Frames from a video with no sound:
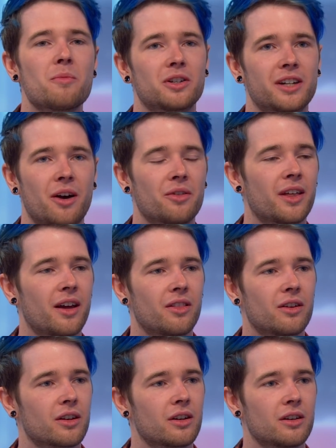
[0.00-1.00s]
much out there
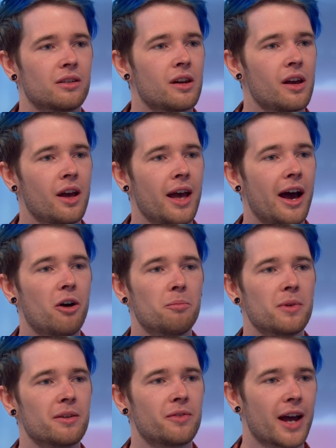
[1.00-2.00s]
that can help
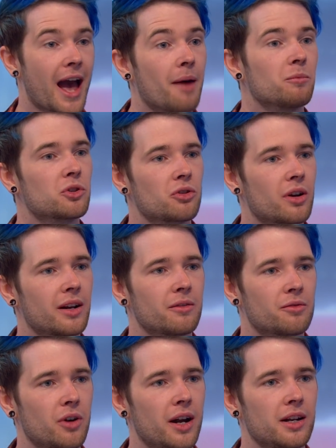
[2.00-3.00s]
me if I am struggling
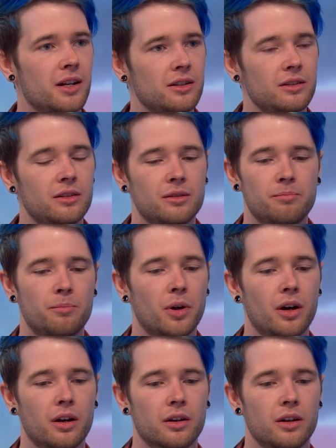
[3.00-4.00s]
for ideas, mm.
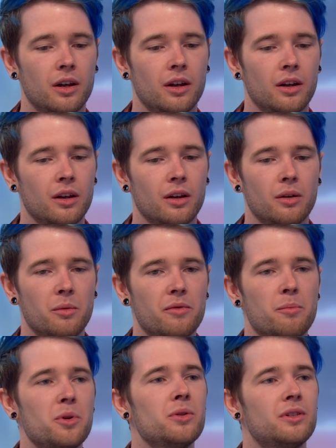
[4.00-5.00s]
but with
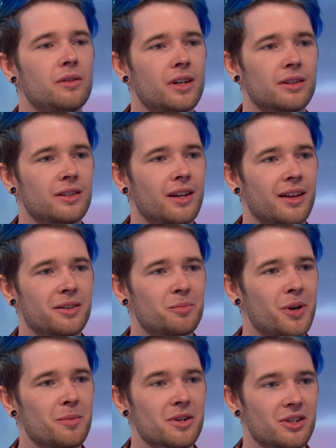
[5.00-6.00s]
the beauty of the internet, it's
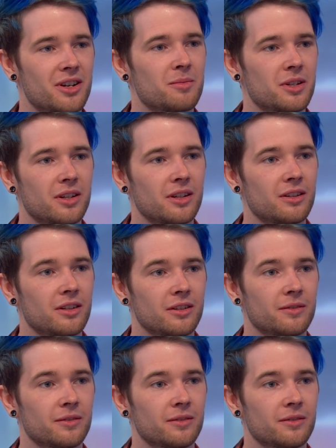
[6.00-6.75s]
pretty much unlimited.